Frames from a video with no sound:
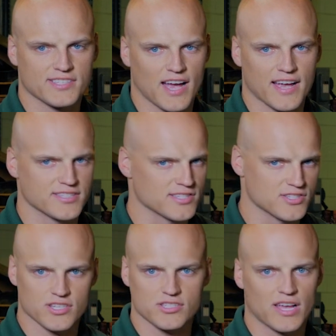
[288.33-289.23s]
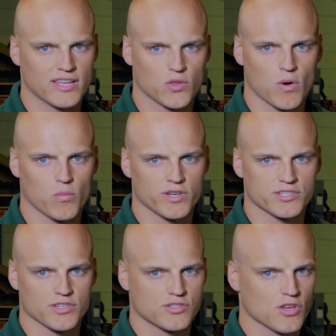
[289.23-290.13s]
sizes, just like the one we
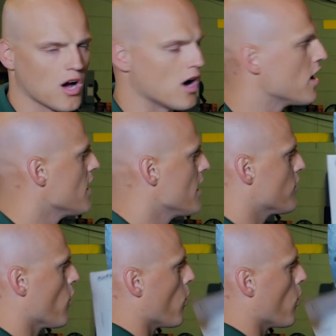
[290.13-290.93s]
just saw. The